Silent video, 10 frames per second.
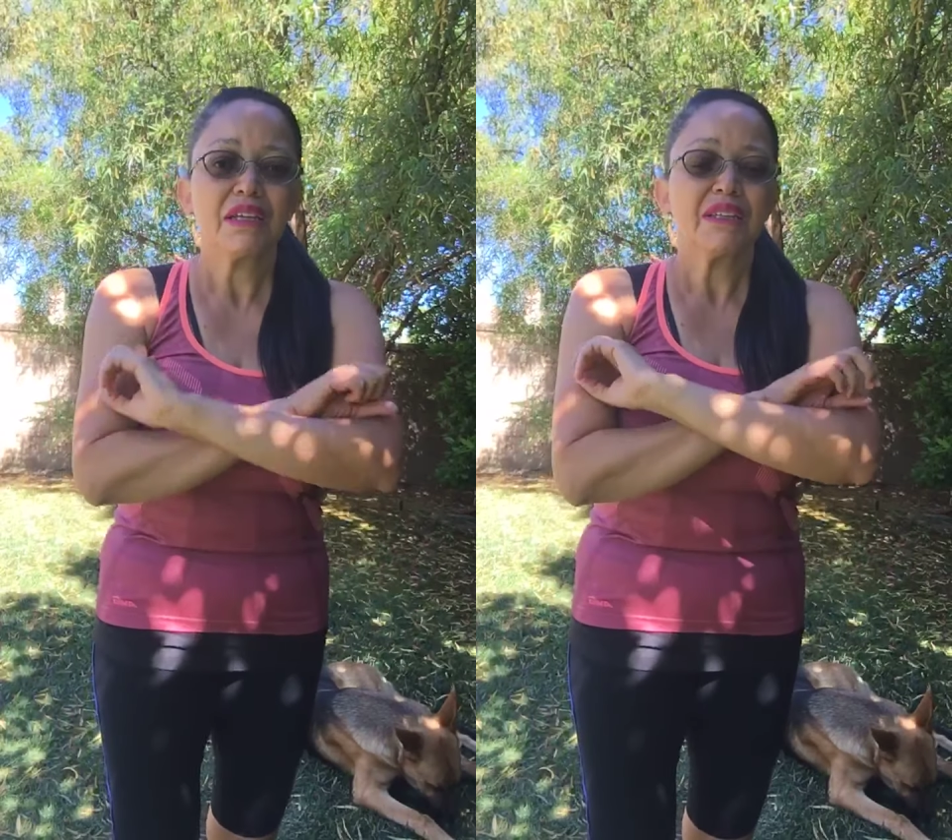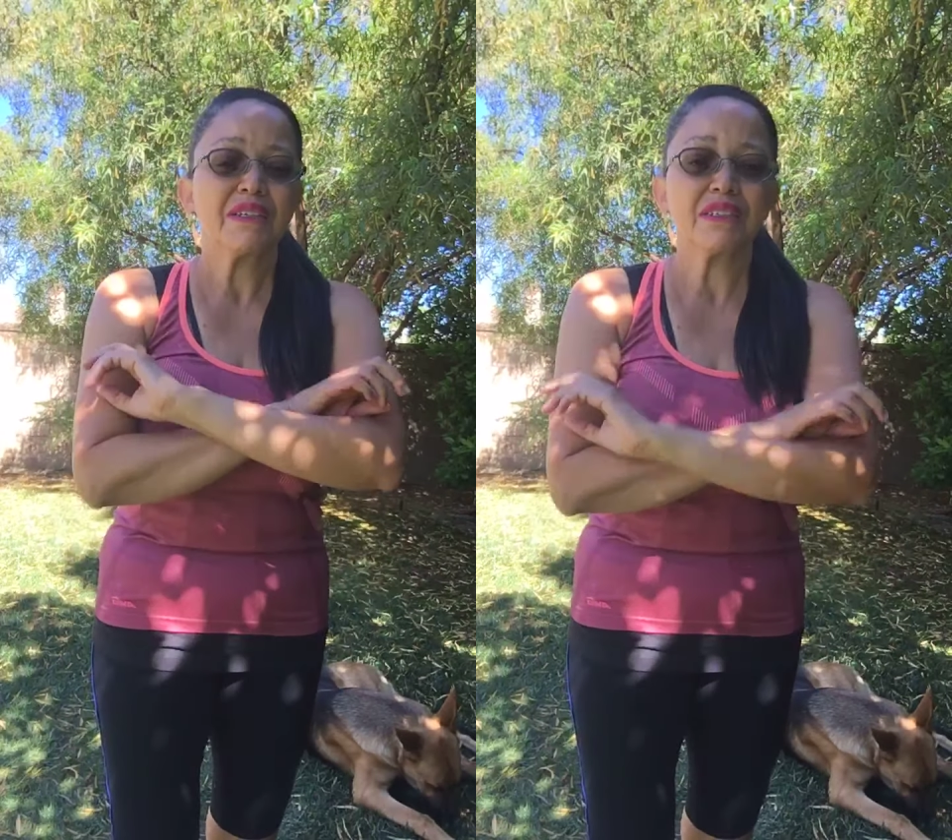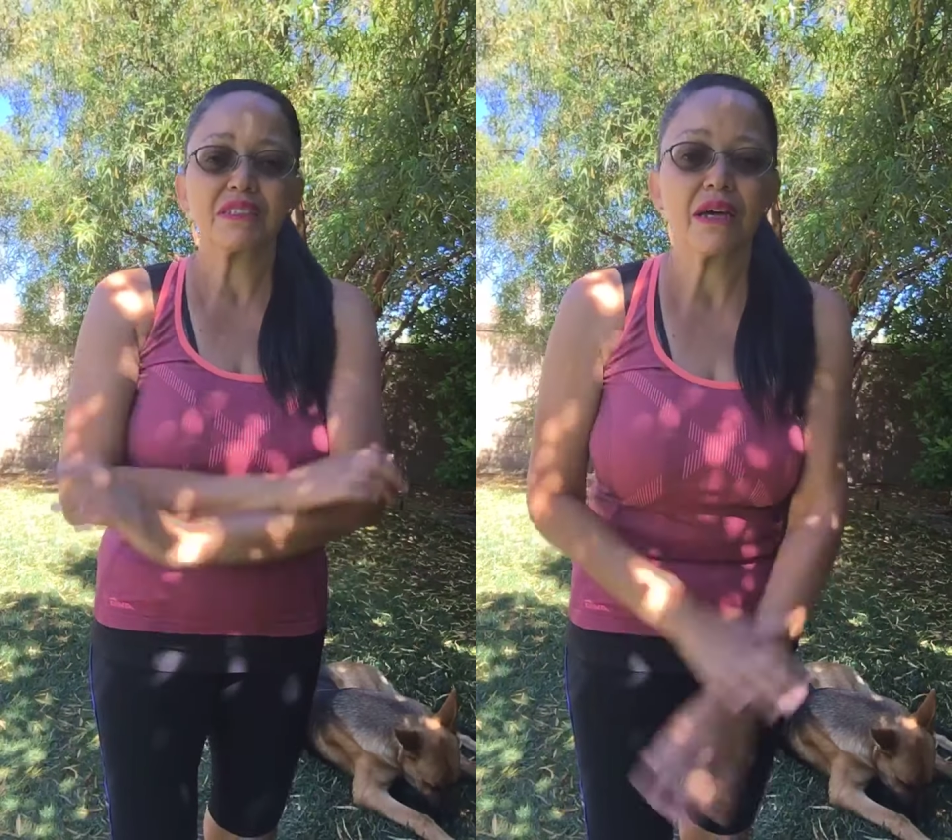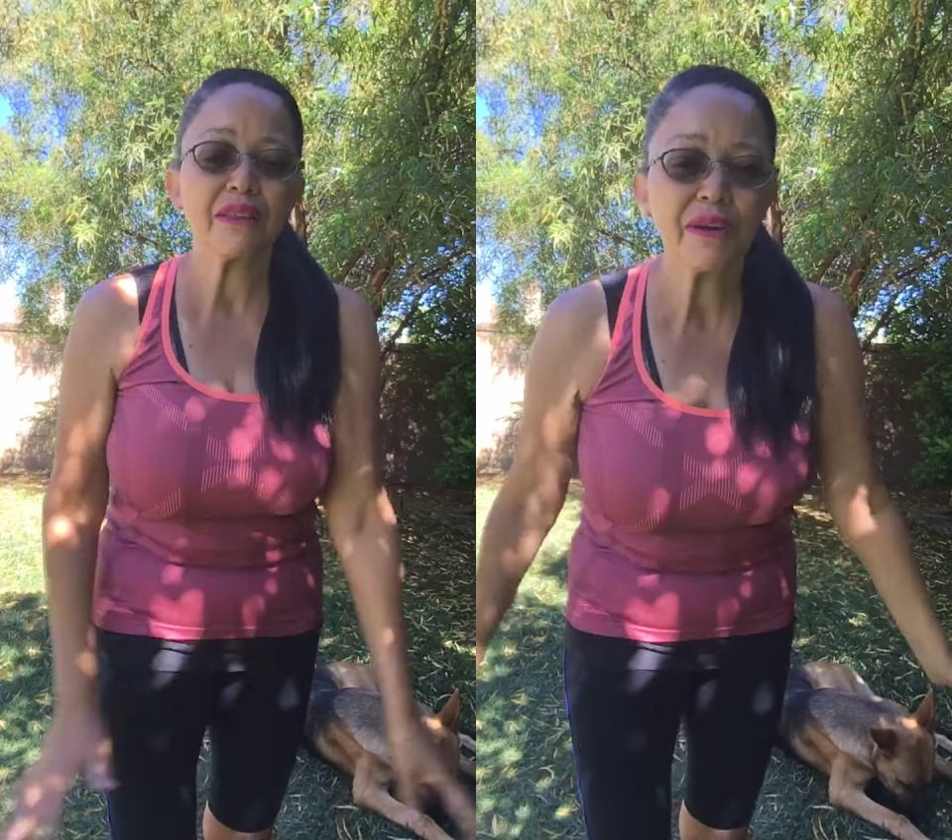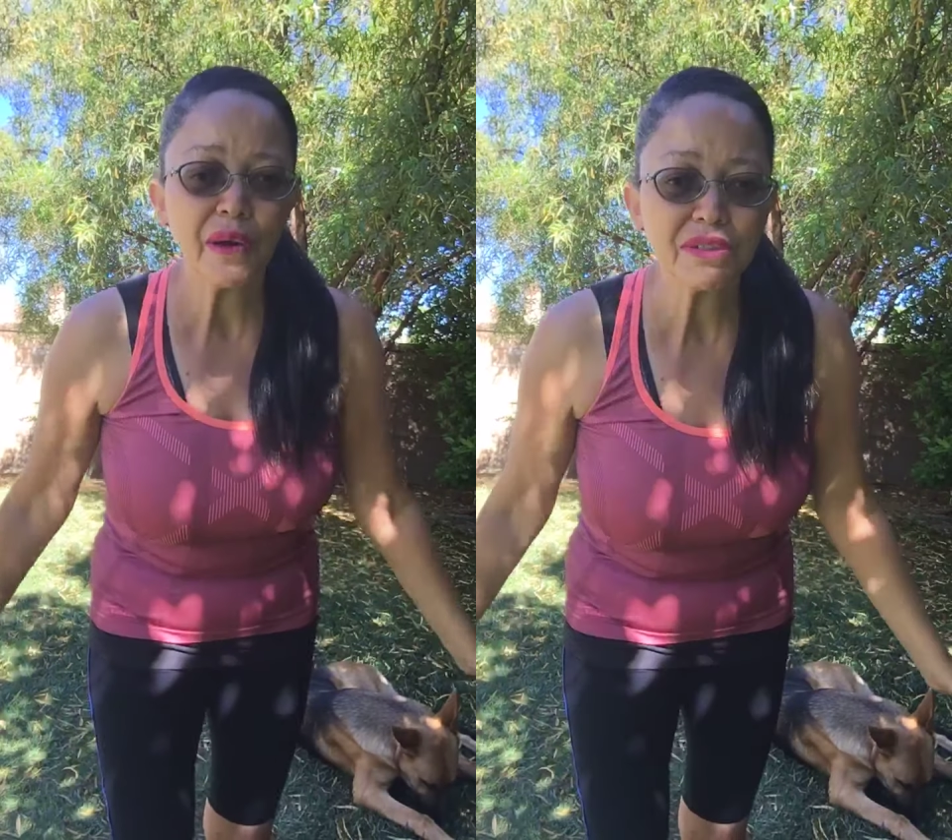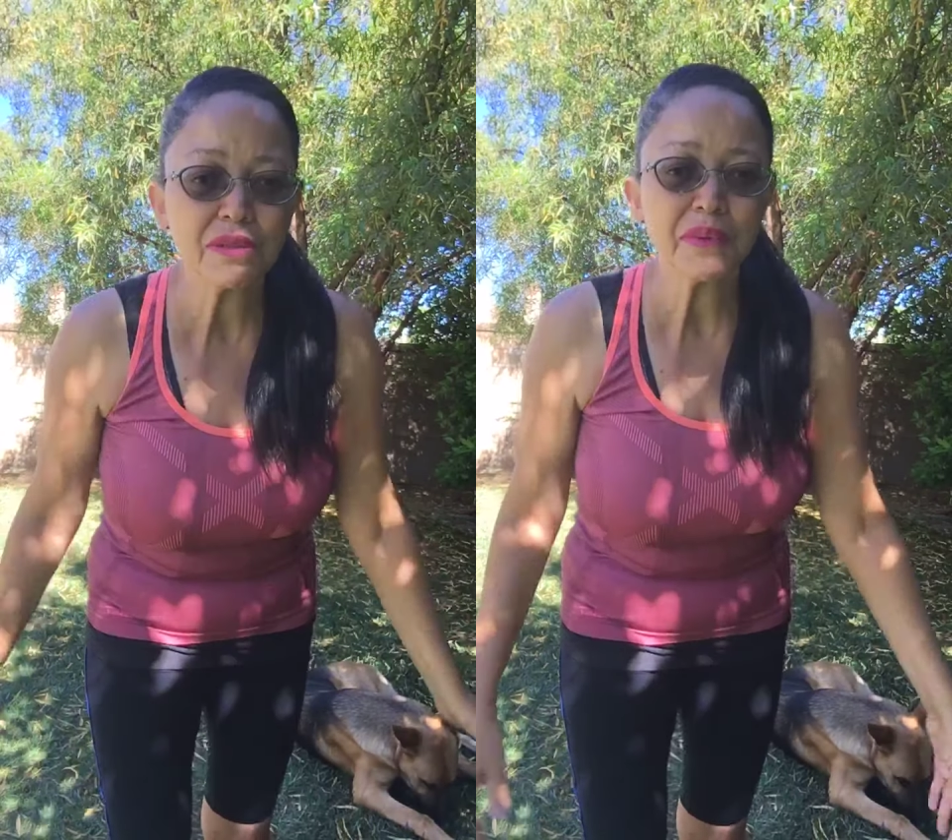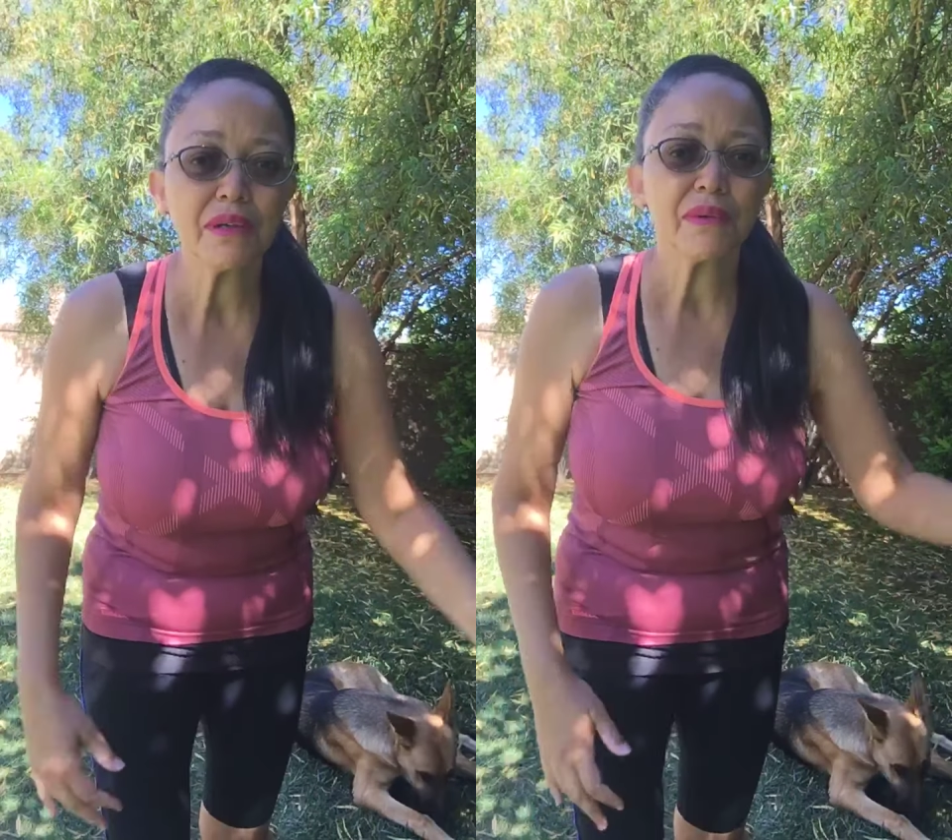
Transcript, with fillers: It's non-negotiable.